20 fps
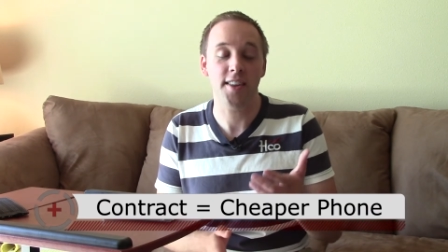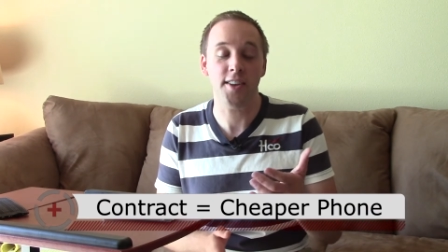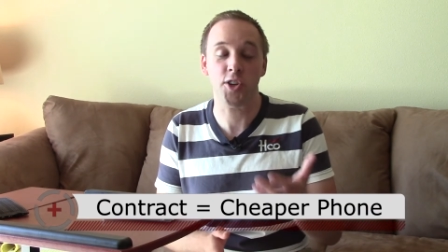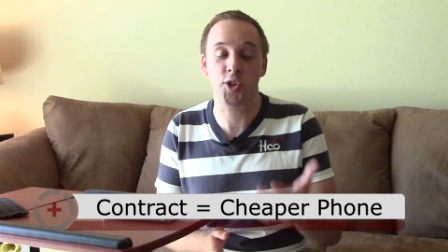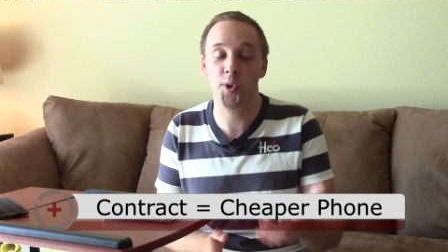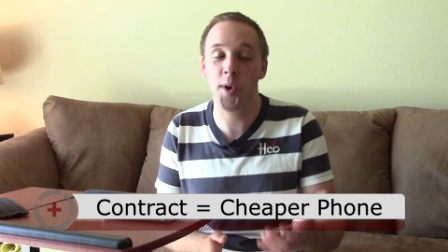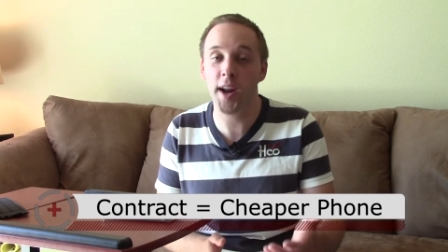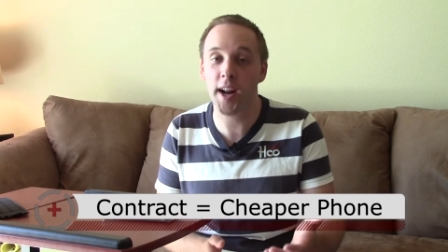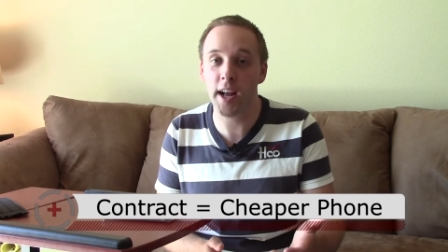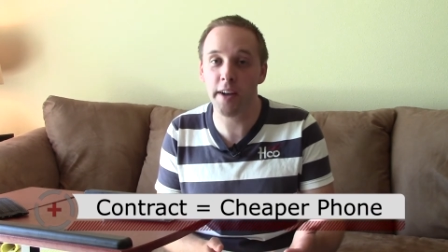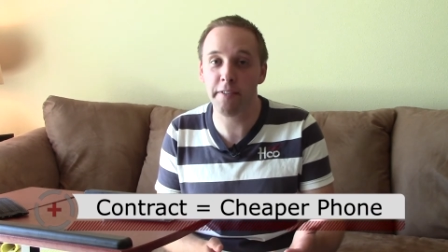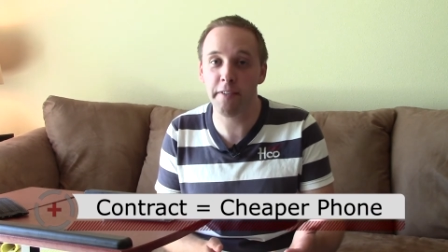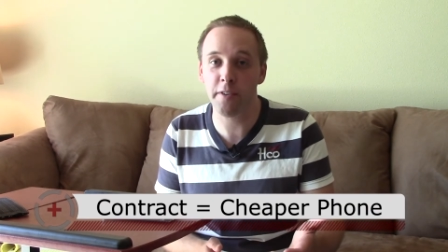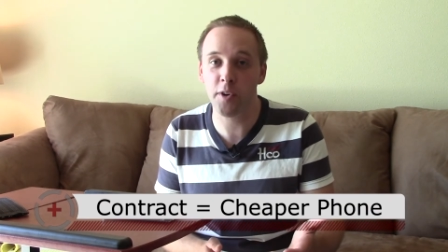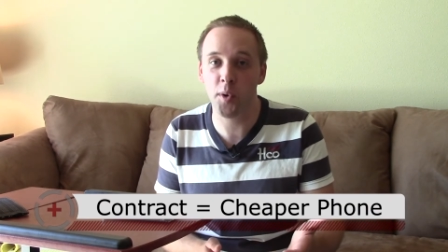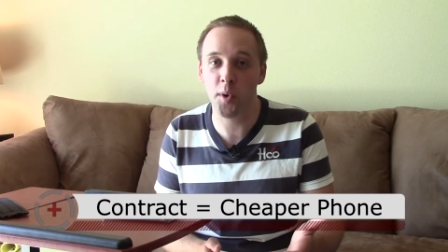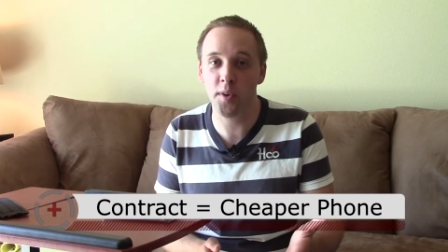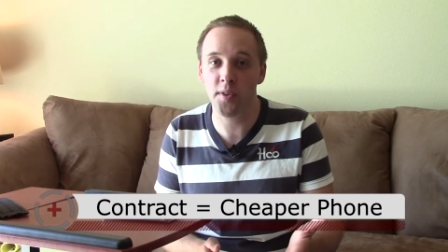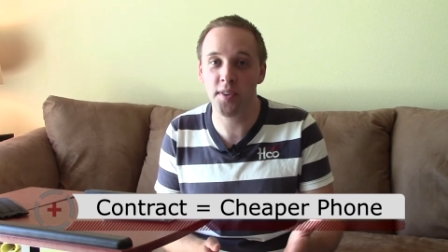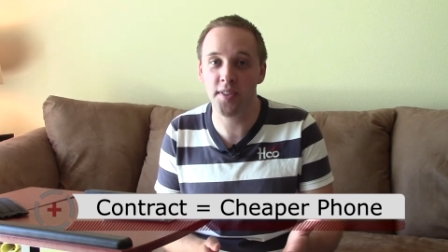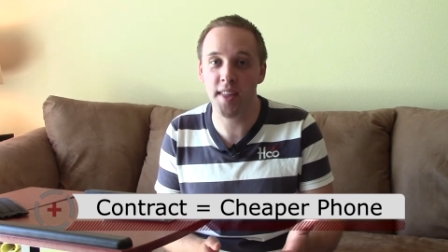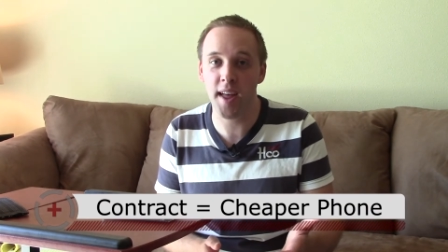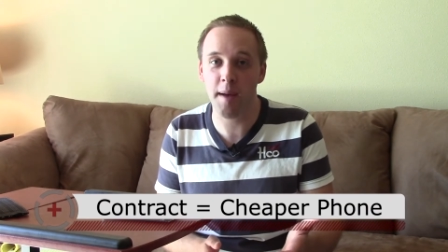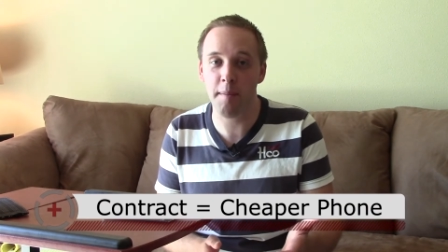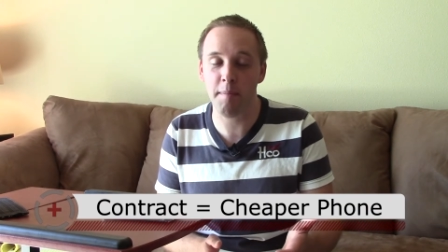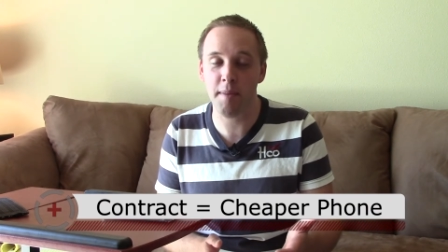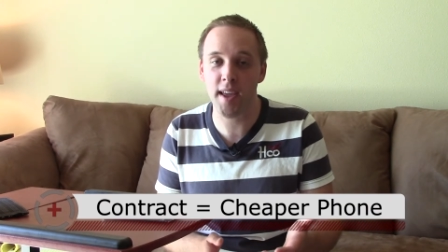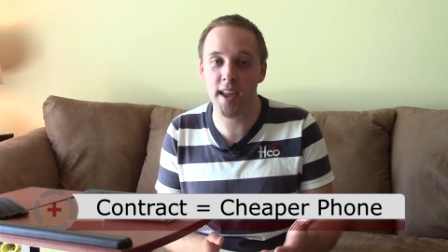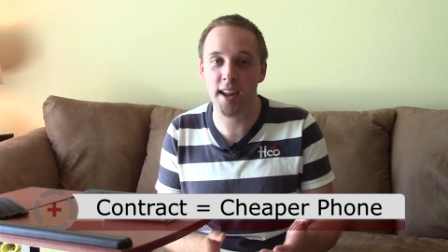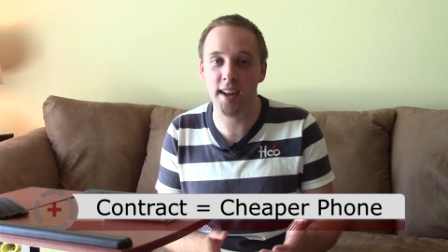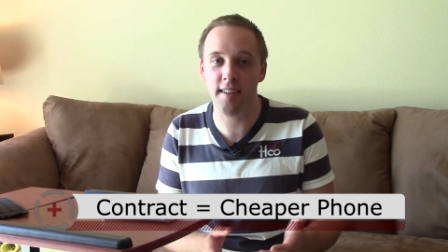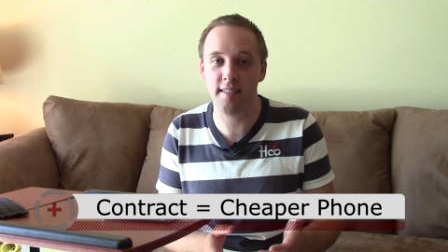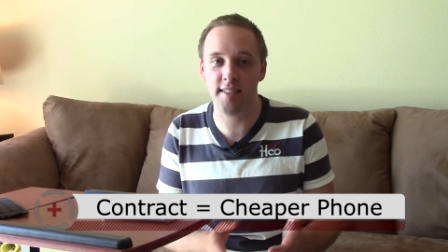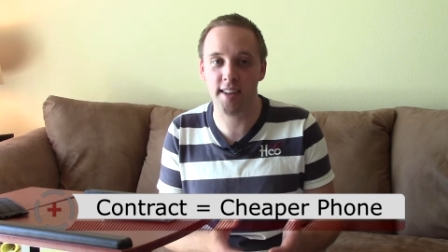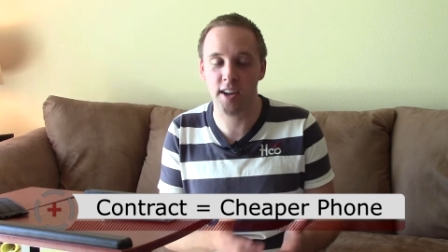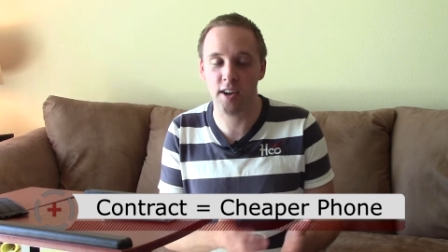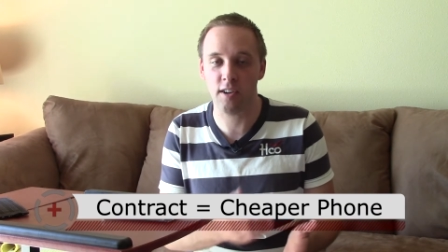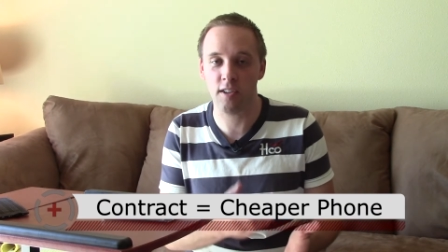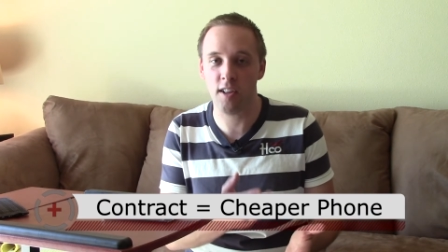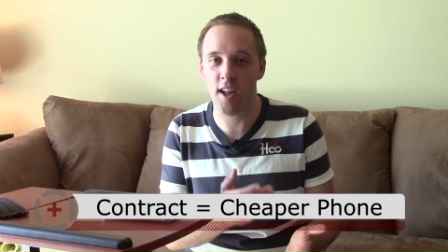Trade off, of course, with that being is
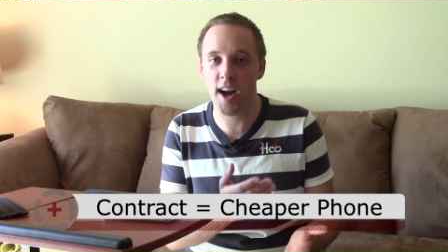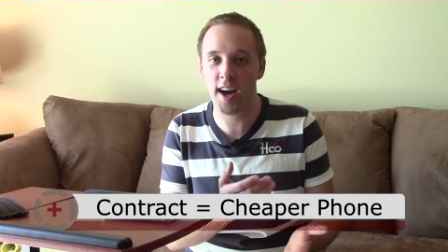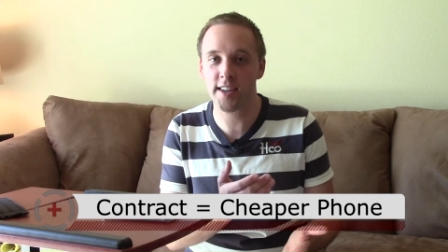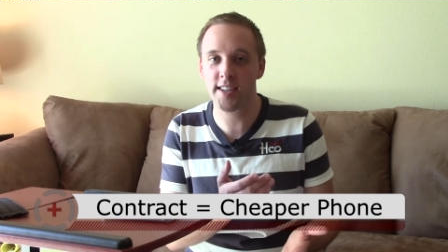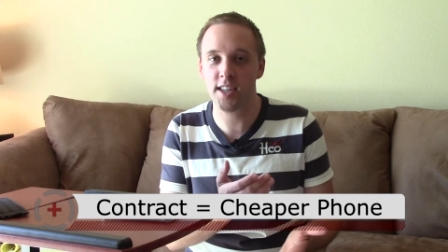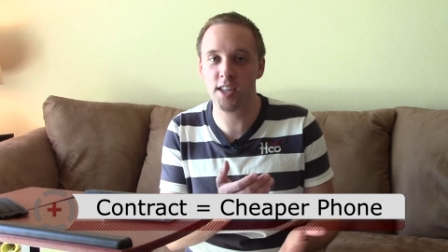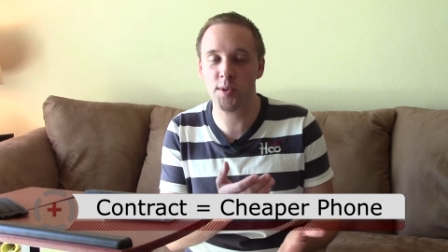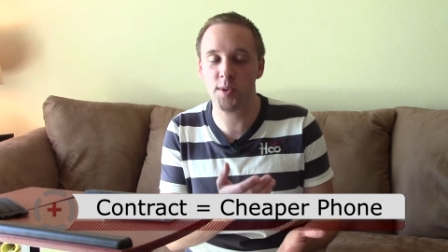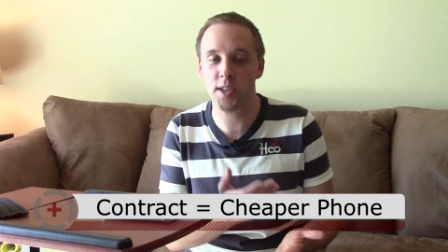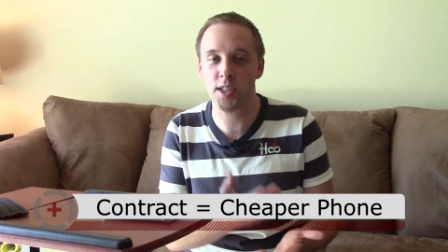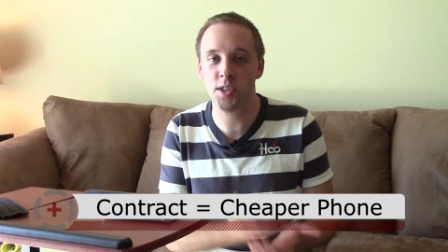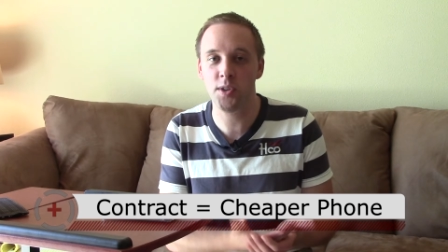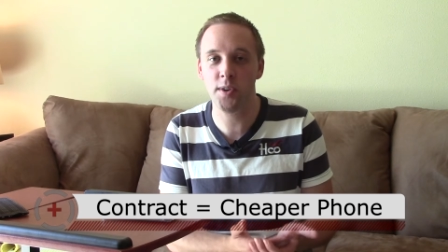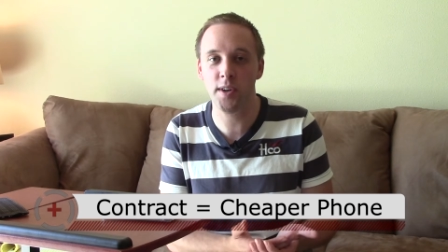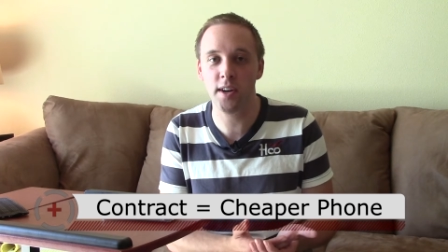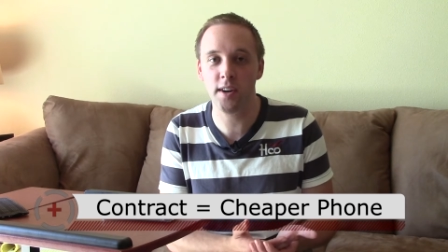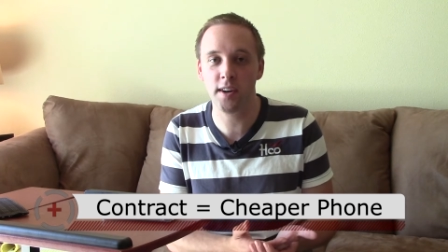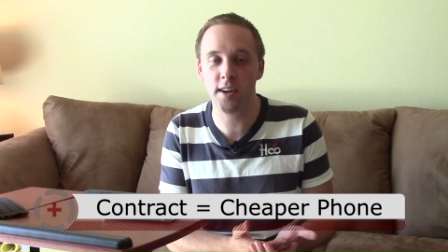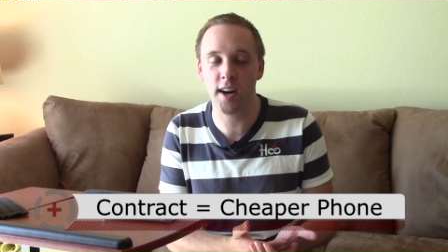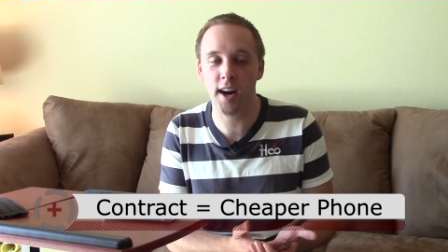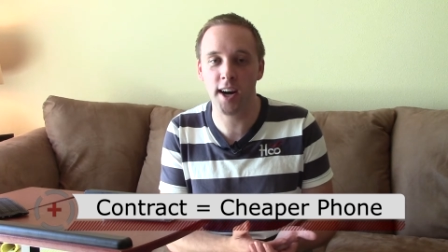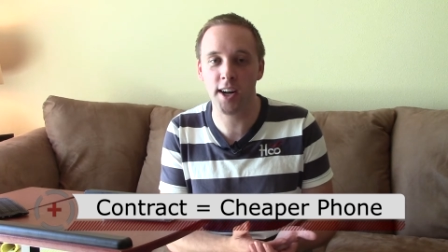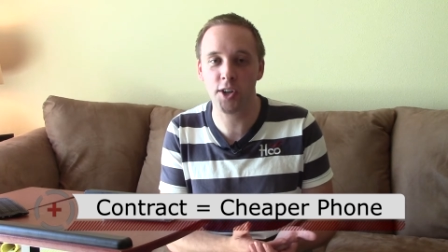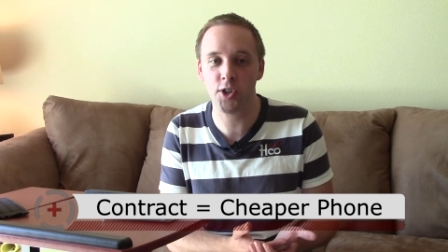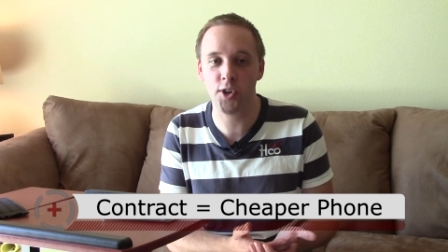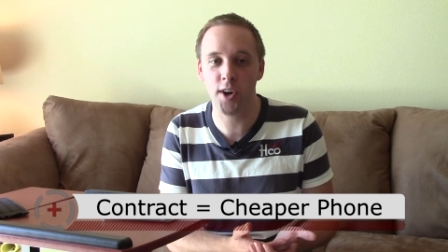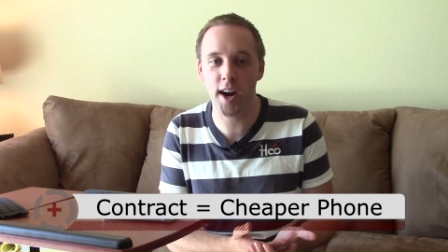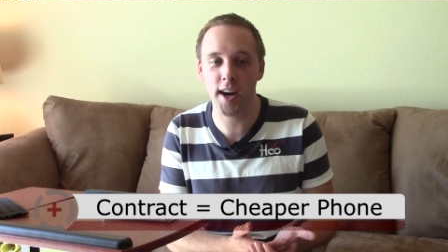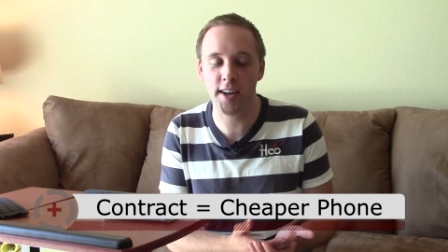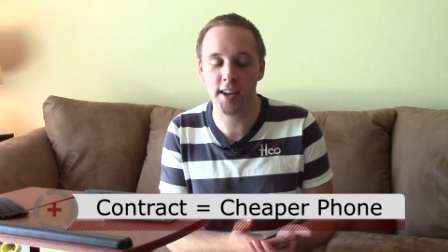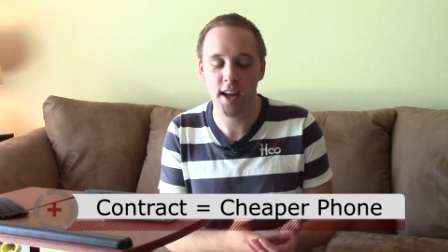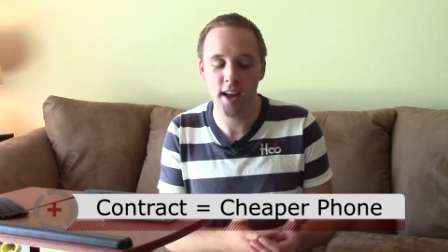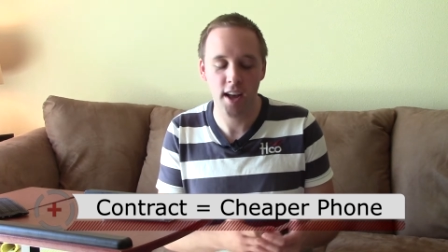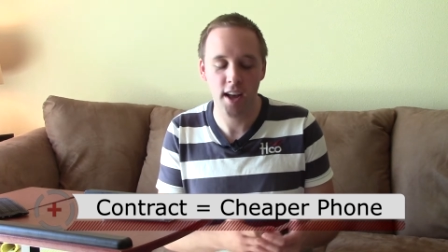that you're locked into a two year contract.